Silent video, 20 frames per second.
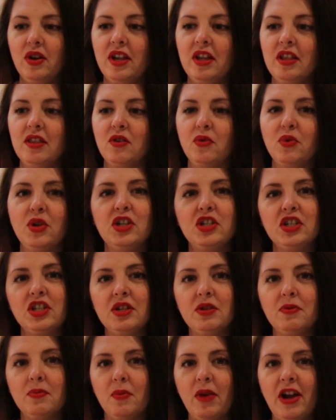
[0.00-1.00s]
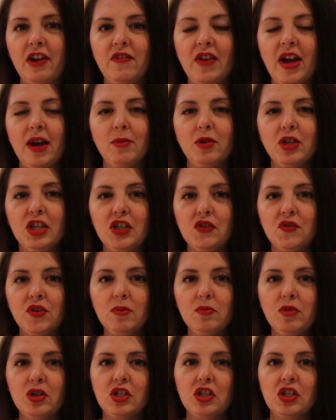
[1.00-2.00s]
in the region my family's
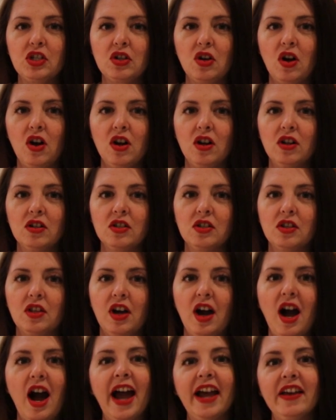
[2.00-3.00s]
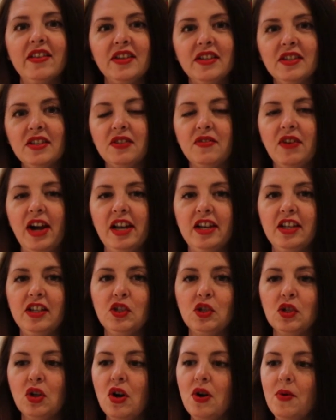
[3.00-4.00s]
from, which is called the Highlands of
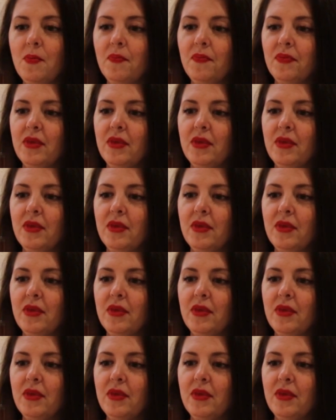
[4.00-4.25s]
Jalisco.